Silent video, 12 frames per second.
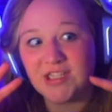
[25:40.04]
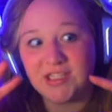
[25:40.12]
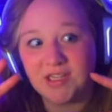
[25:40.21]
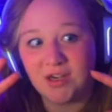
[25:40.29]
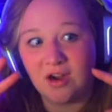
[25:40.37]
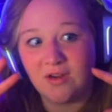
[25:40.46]

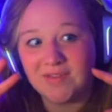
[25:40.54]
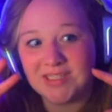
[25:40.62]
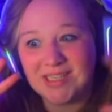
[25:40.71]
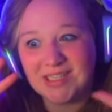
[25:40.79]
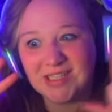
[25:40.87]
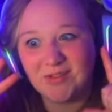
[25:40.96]
start
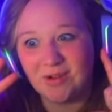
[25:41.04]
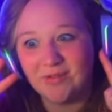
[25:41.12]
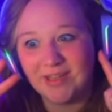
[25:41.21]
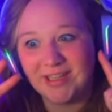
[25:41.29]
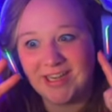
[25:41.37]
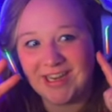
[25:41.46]
harvesting. So I
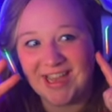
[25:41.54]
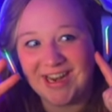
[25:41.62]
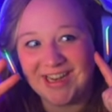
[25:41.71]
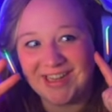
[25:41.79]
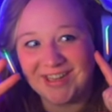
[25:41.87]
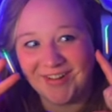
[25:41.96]
really need to get
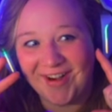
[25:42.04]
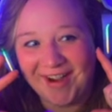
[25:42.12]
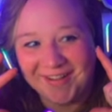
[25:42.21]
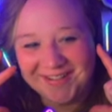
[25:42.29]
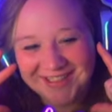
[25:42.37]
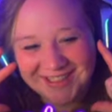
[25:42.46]
it in the
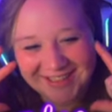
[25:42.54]
ground.